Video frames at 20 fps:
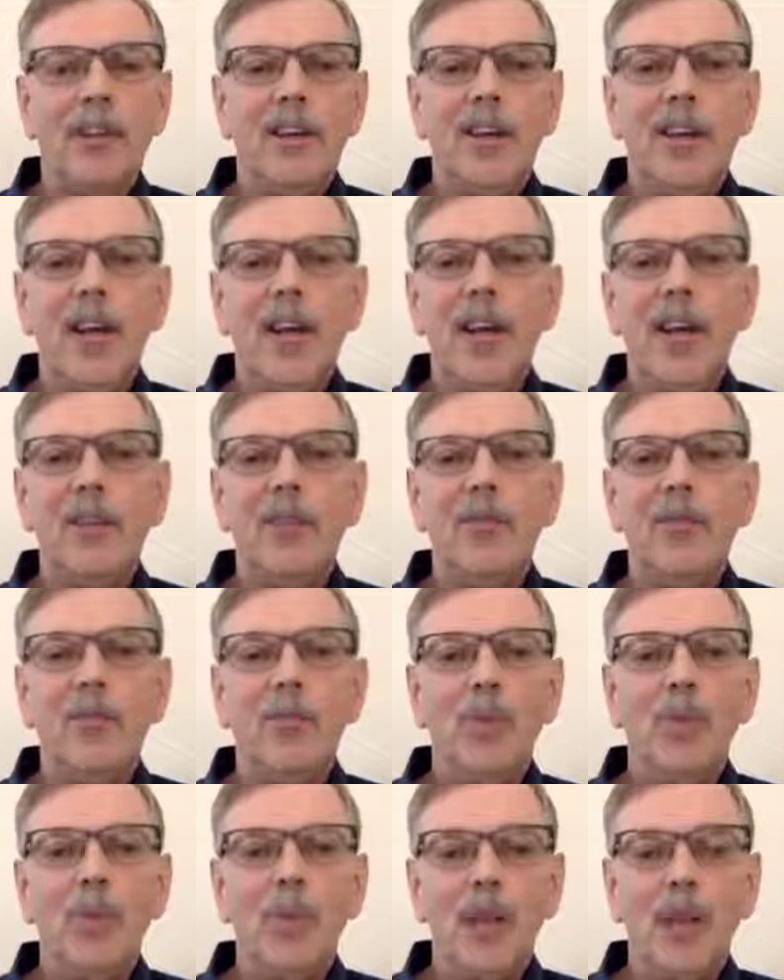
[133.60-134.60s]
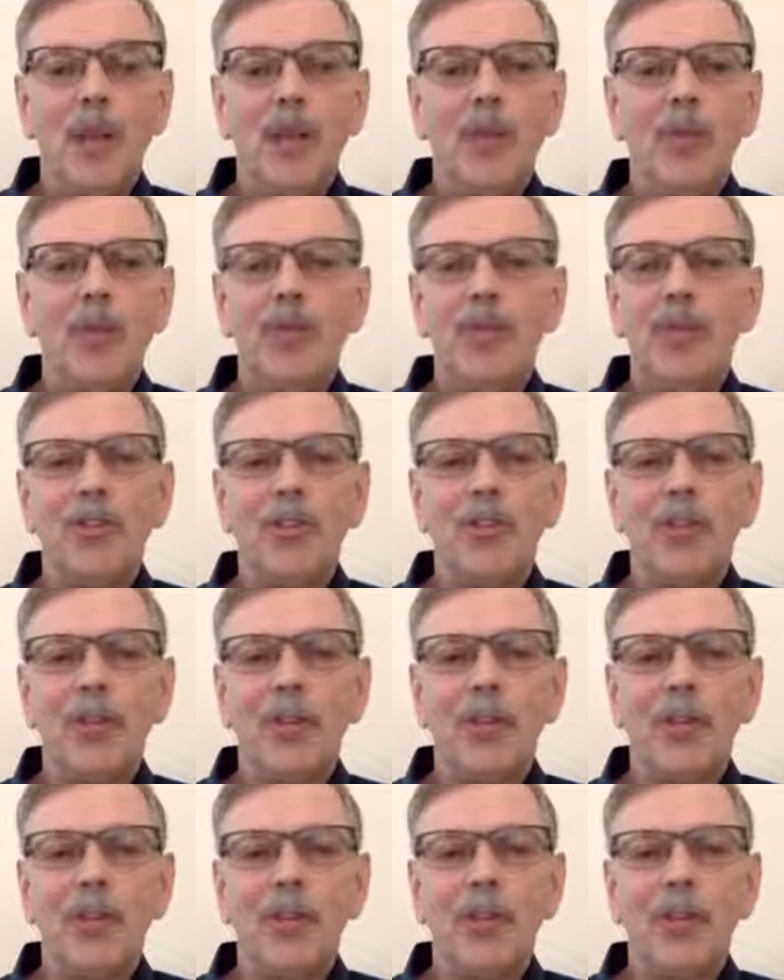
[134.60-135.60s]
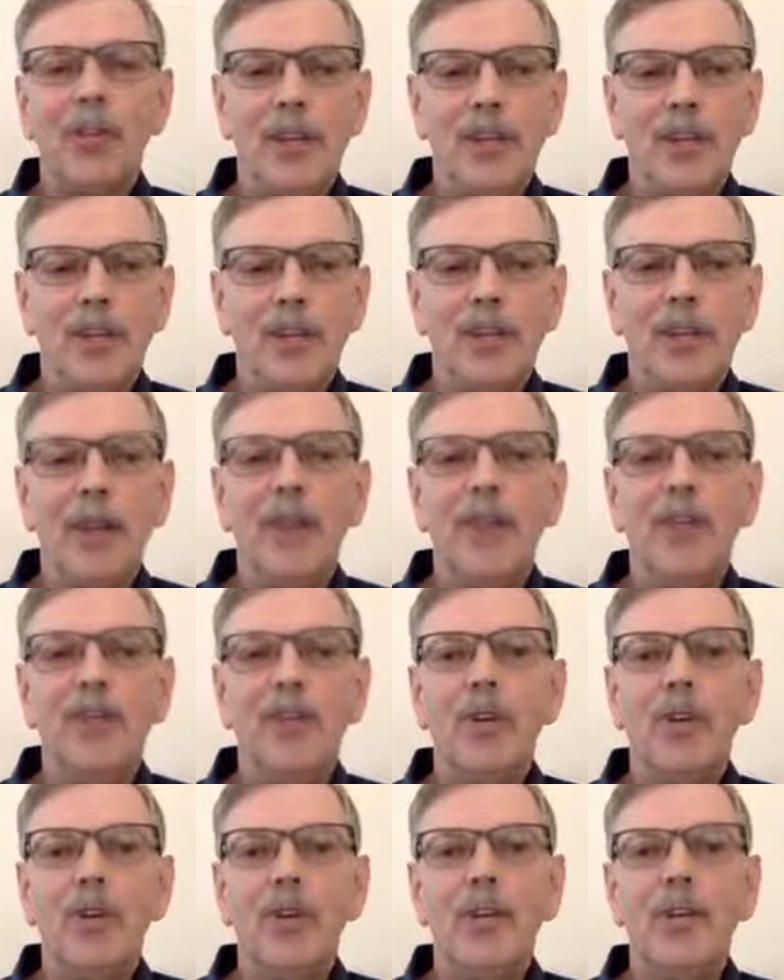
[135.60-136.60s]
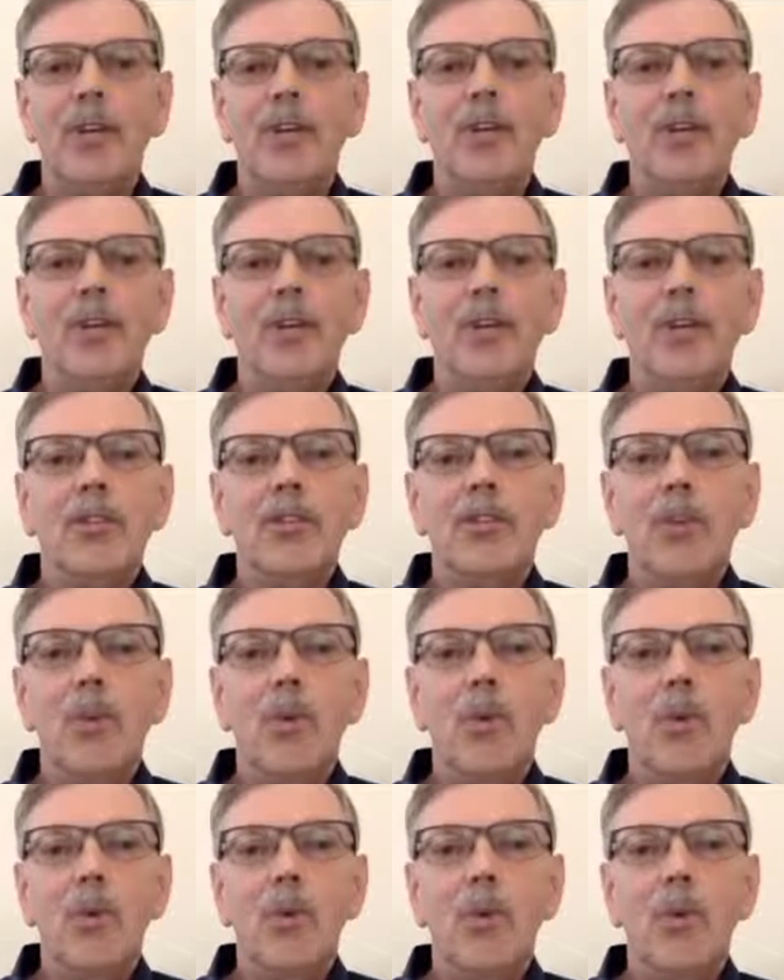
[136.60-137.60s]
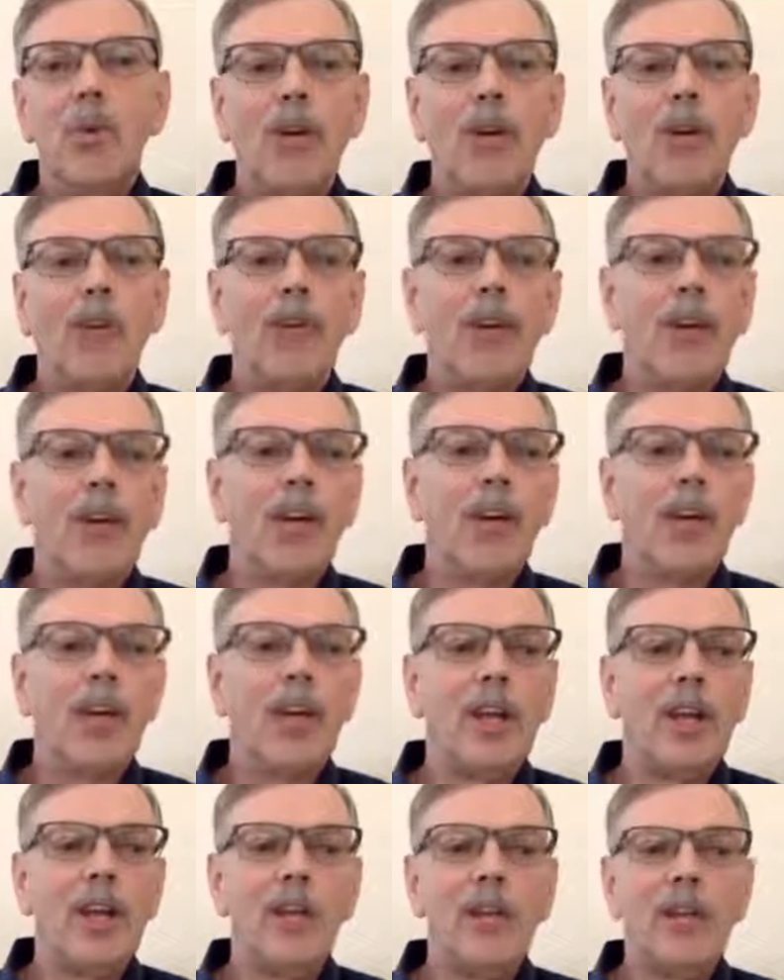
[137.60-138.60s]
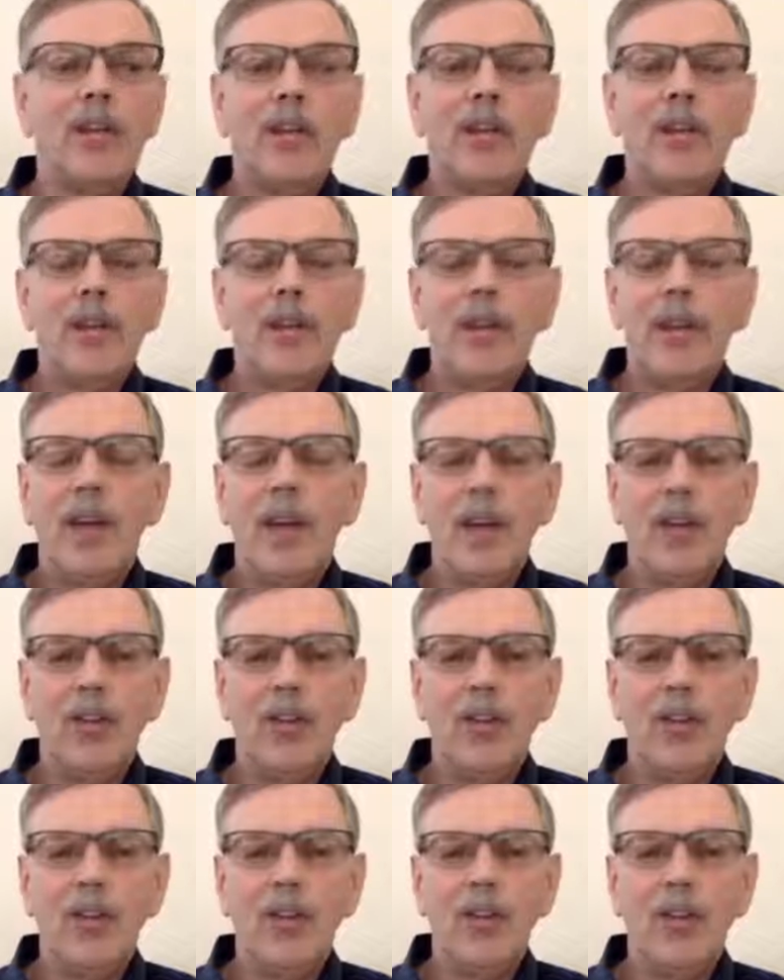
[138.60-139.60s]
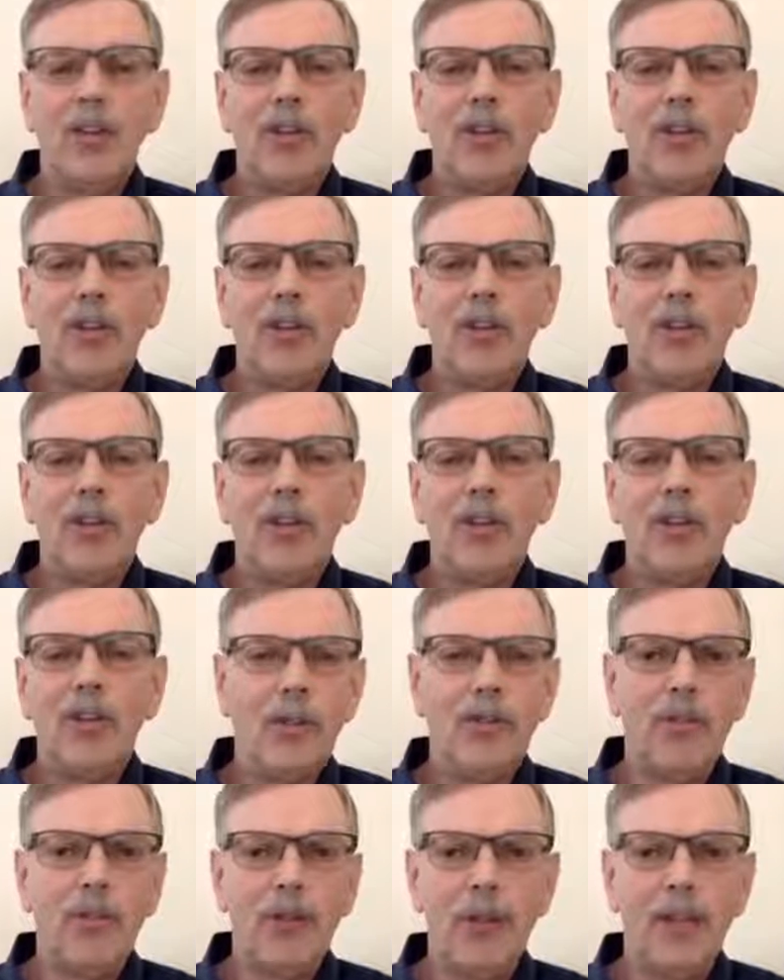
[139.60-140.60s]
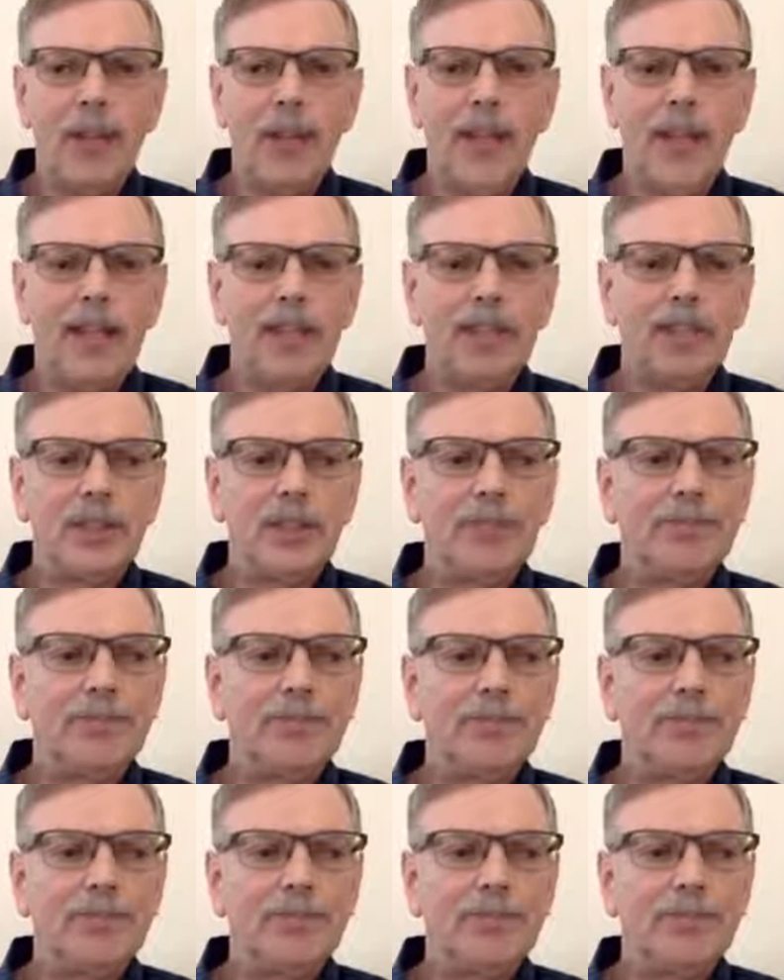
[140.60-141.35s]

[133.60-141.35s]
We are also dealing with a very small geographic area, so the cost would not be very large.